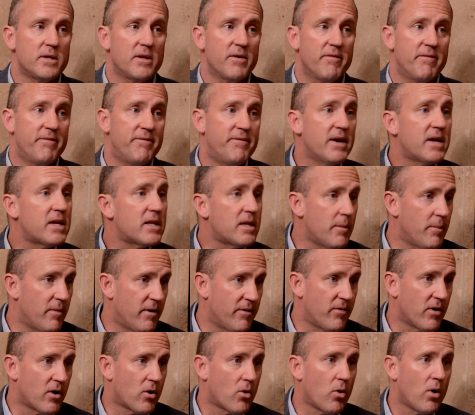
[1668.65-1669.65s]
victim
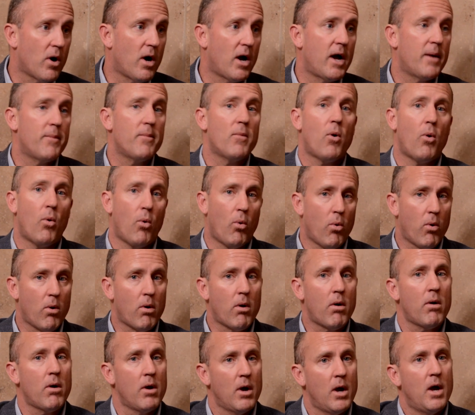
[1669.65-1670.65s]
of a crime
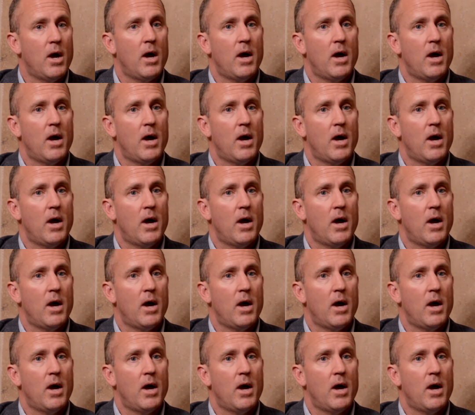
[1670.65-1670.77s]
or